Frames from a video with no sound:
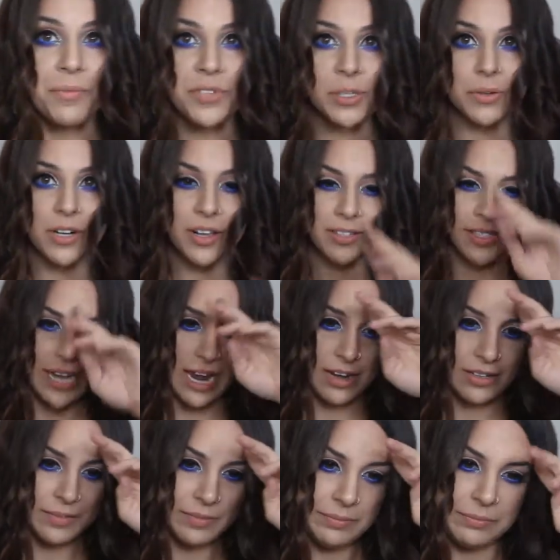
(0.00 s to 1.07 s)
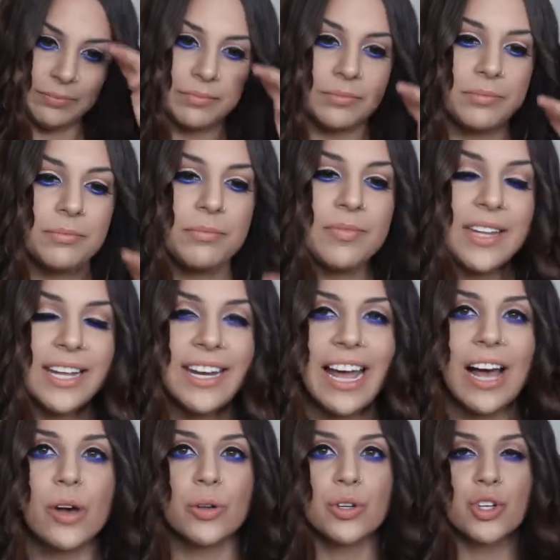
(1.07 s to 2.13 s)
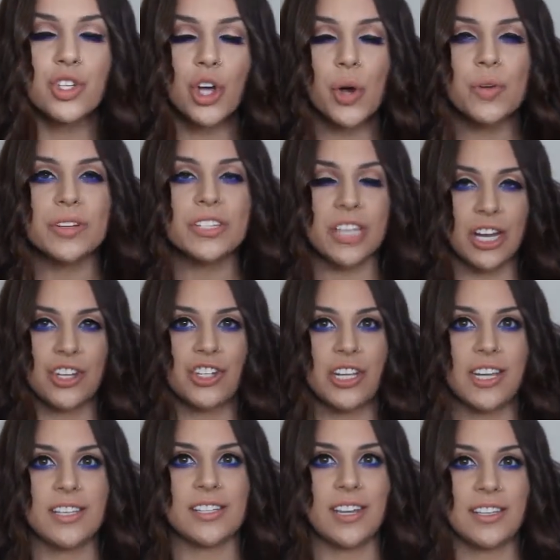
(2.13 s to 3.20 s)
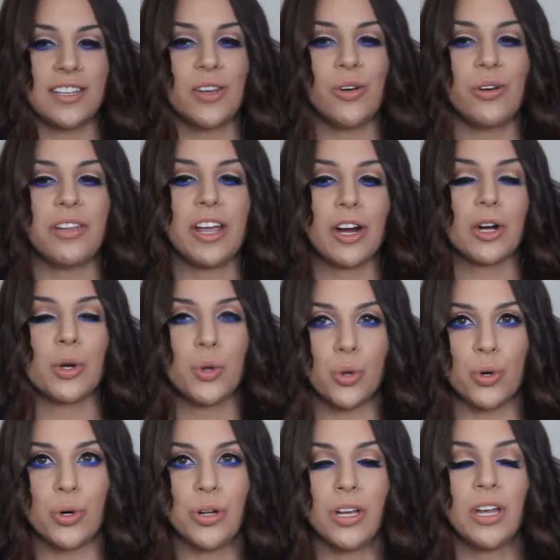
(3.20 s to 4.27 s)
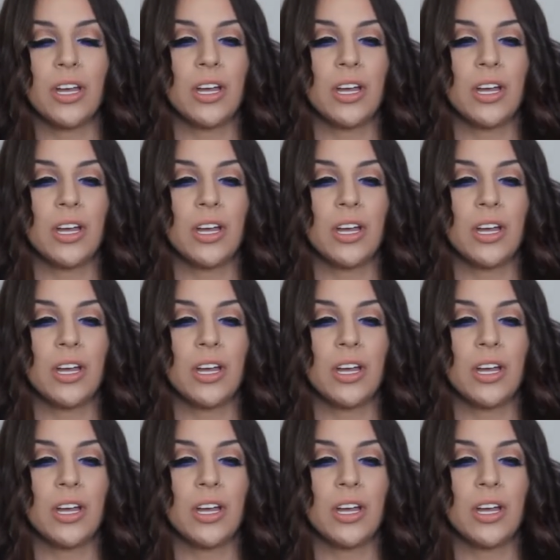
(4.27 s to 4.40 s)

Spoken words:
So we're all set. Now, don't touch these until they are cool.